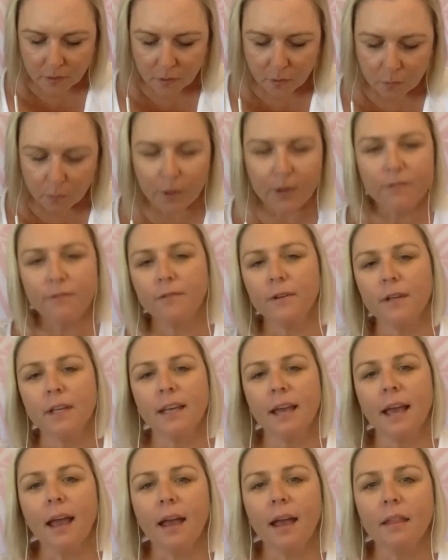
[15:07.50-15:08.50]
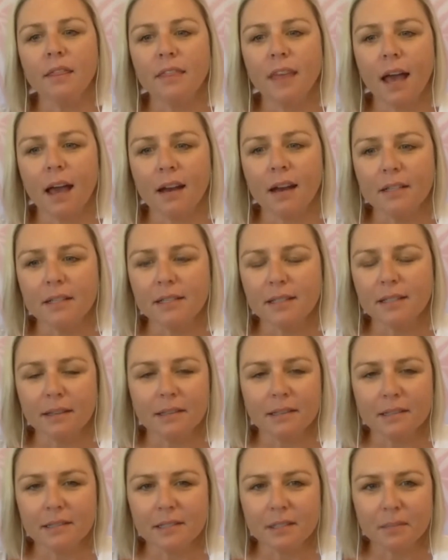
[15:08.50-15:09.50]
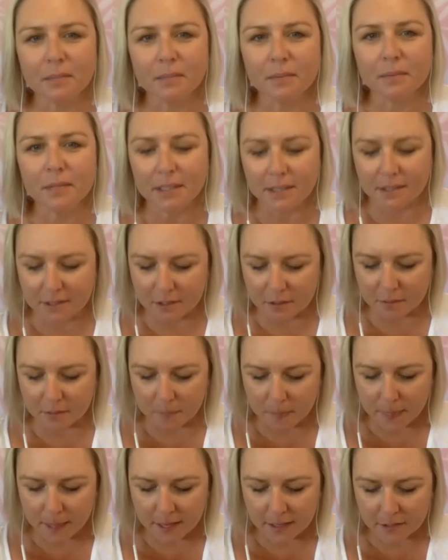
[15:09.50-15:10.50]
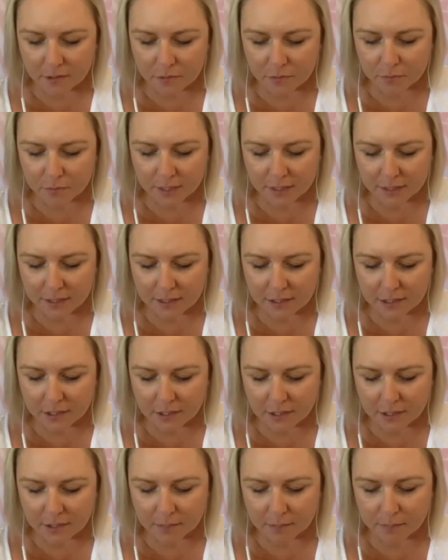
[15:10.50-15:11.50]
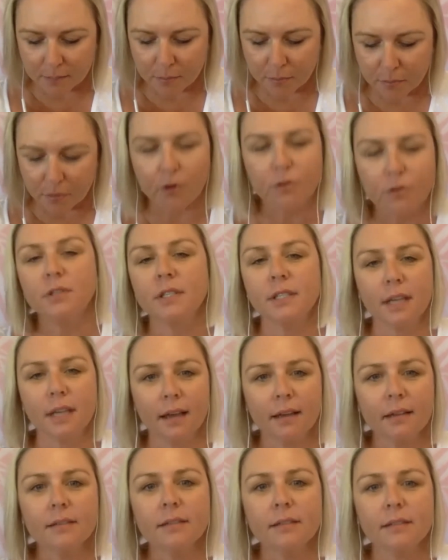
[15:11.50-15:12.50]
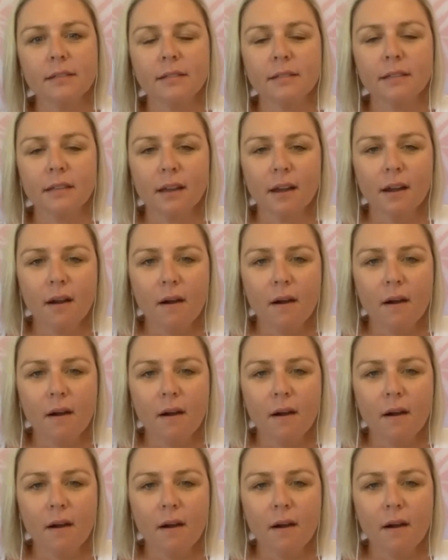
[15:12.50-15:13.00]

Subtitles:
we forget that a selling system is really just a process